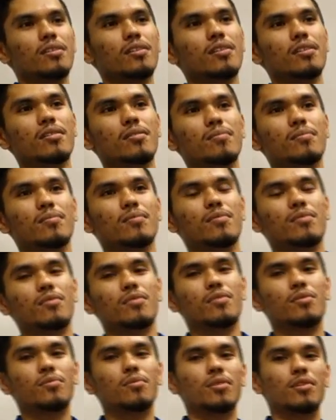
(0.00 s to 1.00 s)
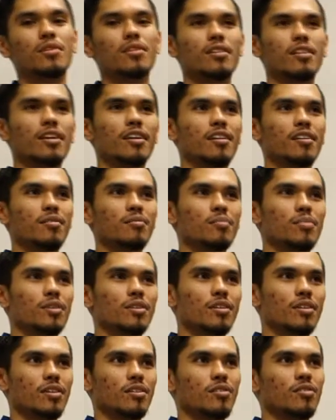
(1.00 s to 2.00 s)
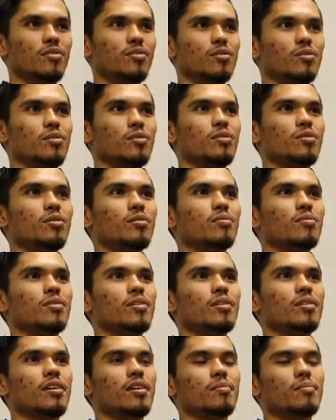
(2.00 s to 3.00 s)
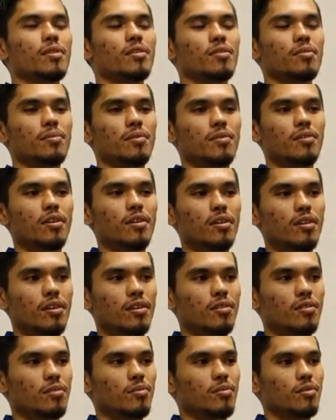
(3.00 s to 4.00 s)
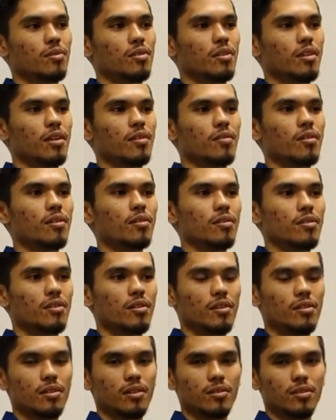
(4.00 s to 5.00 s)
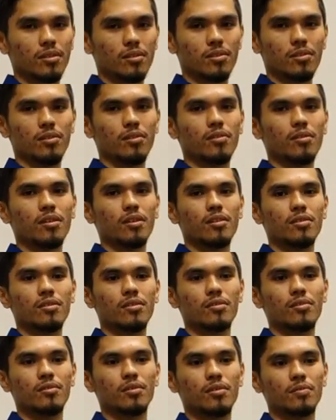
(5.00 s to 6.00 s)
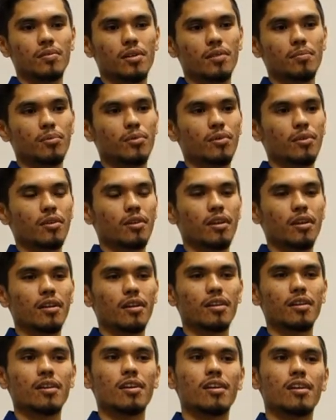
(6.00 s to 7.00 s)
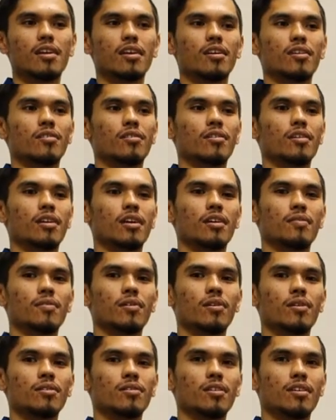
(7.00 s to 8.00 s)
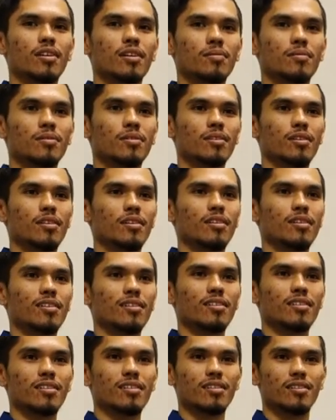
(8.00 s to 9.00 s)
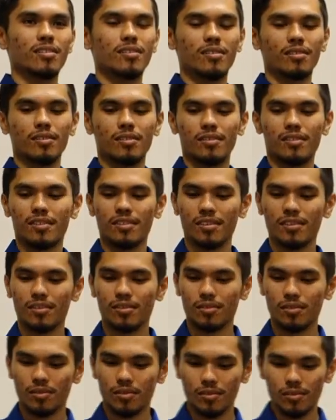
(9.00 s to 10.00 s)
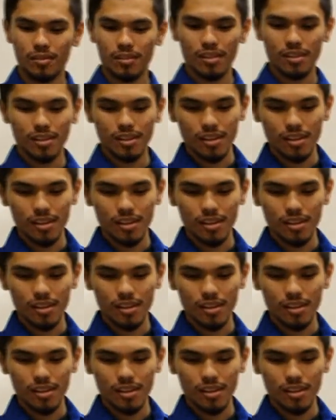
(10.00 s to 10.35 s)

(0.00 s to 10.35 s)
You want good lighting because you don't want to like mess up your drawings. You want to see all the details that you're going into. If you have poor lighting, you're going to have a hard time seeing all the things you're doing.